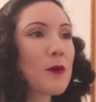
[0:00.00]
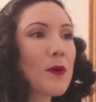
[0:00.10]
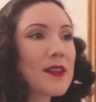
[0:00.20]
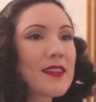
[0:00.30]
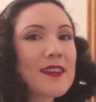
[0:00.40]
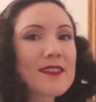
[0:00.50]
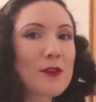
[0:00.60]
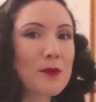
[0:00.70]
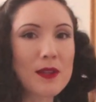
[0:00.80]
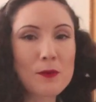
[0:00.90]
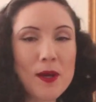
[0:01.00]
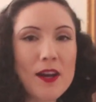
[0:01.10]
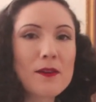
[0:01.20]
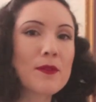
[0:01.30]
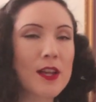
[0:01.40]
what things I don't really
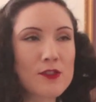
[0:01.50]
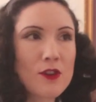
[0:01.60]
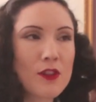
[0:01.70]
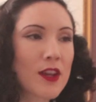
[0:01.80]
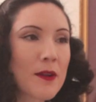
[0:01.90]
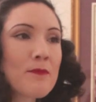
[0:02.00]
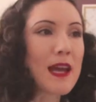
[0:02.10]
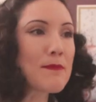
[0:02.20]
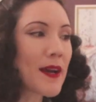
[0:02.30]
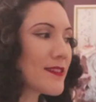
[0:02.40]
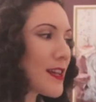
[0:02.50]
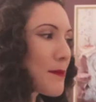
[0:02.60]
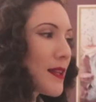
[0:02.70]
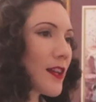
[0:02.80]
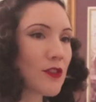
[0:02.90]
wear, that sort of thing. It might take
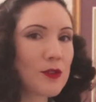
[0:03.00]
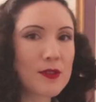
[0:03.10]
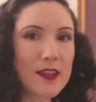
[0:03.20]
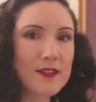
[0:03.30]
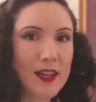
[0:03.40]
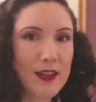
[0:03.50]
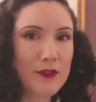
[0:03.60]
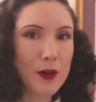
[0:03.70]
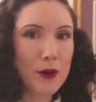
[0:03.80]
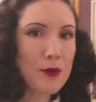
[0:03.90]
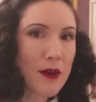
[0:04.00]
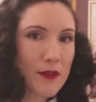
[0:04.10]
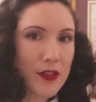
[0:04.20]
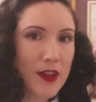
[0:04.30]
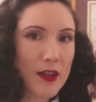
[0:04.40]
me like 2 days to kind of go through
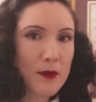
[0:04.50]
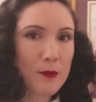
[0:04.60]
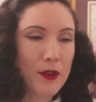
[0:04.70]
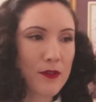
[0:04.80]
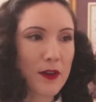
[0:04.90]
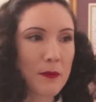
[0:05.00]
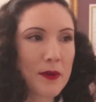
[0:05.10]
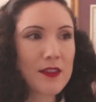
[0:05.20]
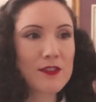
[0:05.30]
everything with filming.